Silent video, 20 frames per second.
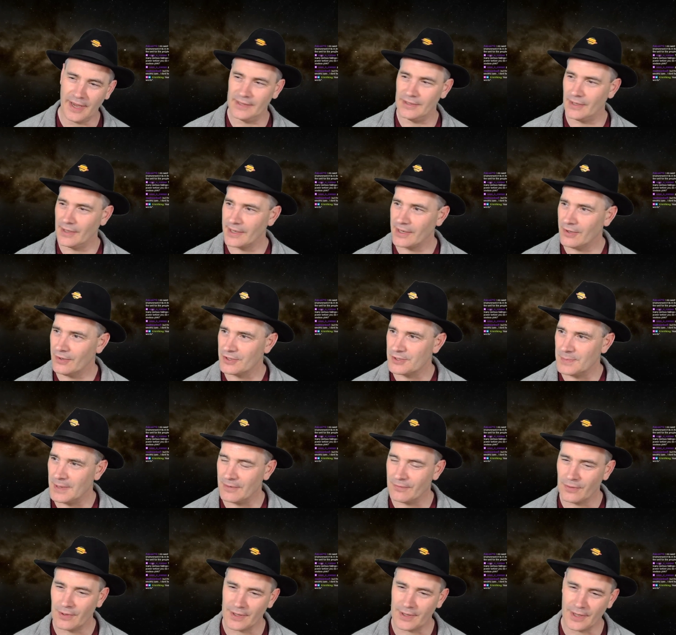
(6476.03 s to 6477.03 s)
and I can't
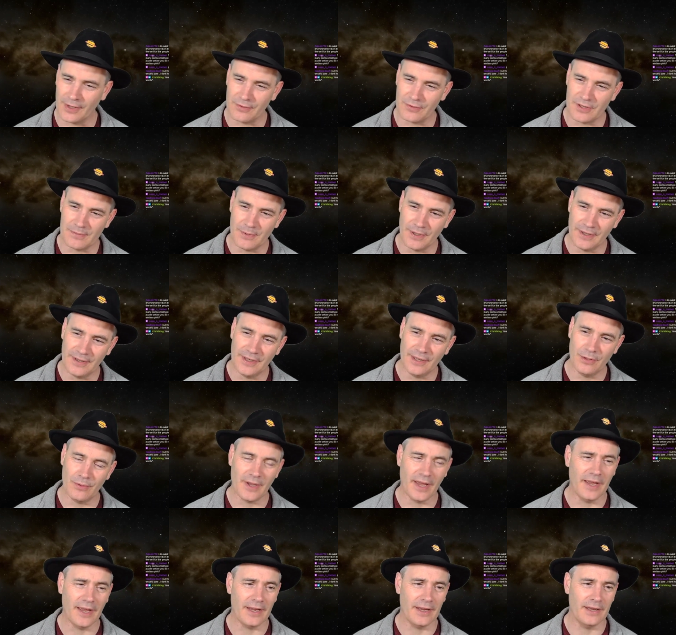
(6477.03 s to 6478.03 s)
speak for other countries, but in the
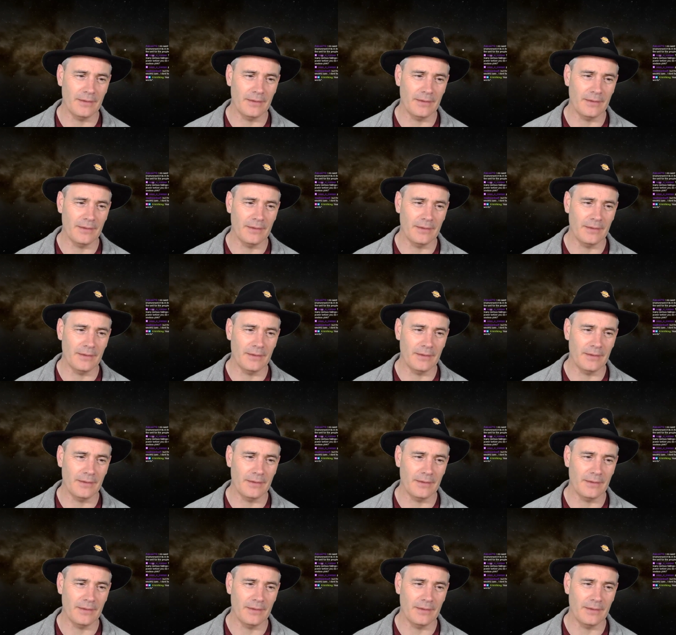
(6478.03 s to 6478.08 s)
UK